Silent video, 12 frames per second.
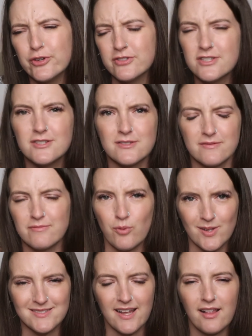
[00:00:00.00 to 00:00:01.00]
and she's the
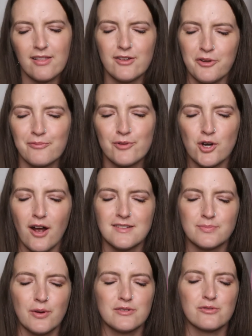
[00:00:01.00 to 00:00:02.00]
one that cross
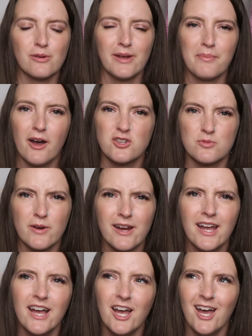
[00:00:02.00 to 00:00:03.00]
posts for me on Poshmark,